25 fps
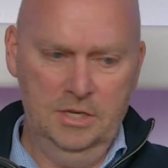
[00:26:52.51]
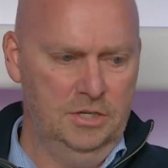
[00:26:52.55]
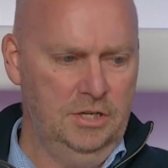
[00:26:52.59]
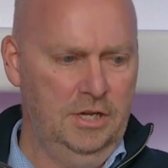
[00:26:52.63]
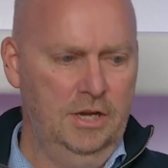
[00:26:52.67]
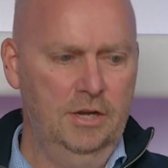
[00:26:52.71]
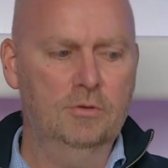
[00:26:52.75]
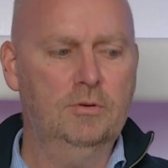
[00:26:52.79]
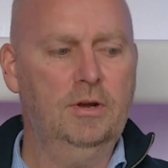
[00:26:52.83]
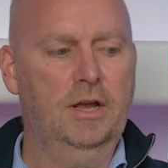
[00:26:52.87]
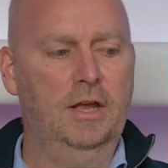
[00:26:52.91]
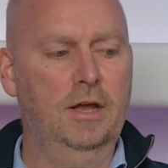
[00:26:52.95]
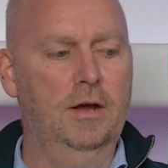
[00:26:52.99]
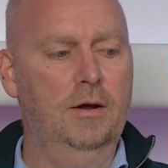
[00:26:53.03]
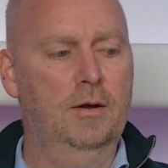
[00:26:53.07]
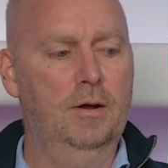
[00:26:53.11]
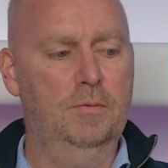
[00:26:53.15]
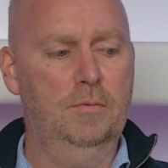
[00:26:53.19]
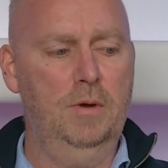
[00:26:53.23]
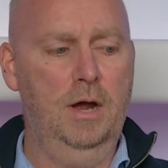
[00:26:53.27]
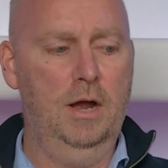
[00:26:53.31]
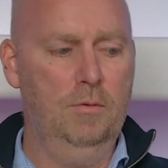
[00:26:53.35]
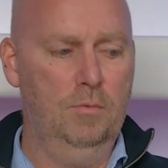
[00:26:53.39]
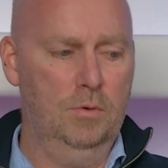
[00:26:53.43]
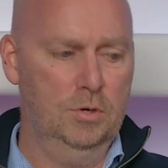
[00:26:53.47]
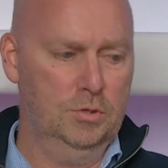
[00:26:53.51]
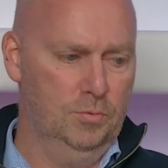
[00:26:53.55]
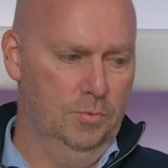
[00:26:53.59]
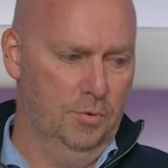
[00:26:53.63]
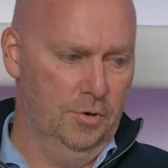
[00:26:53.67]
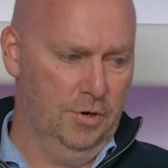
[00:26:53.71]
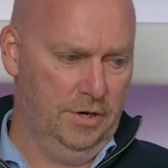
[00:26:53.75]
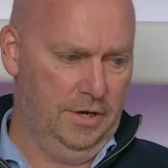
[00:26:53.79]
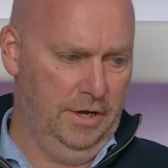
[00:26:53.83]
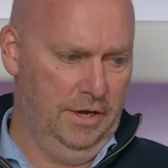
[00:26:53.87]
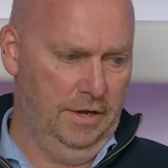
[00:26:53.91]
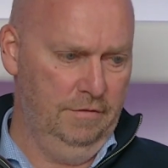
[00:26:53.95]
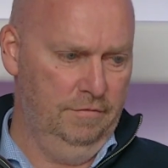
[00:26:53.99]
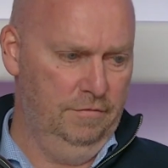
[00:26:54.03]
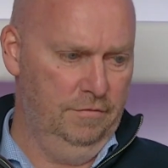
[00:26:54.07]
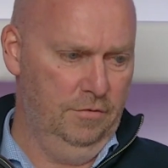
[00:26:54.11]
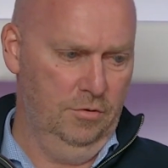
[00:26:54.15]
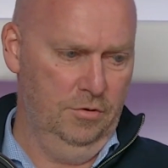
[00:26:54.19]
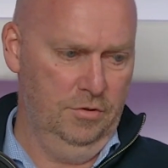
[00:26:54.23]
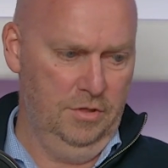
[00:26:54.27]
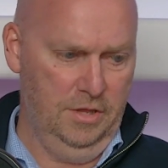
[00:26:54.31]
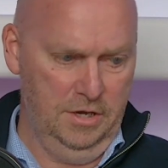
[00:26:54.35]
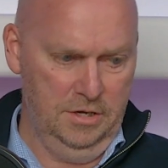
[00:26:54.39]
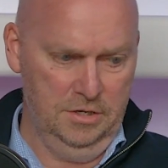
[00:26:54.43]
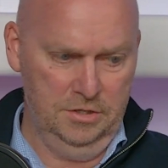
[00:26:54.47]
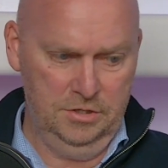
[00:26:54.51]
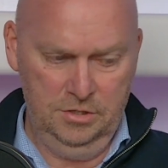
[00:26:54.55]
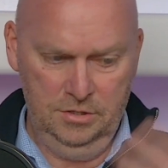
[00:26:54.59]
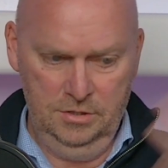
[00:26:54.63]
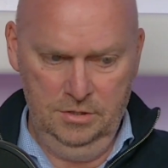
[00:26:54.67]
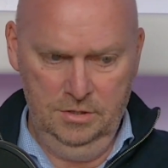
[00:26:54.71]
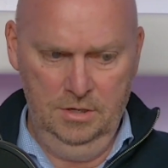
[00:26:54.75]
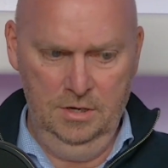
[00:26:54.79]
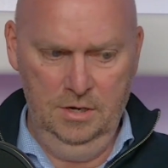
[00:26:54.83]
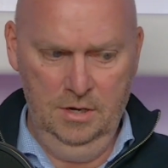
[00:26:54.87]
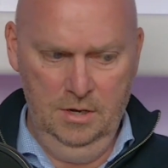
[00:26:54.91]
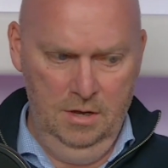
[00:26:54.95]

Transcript: They say, okay, I was working for this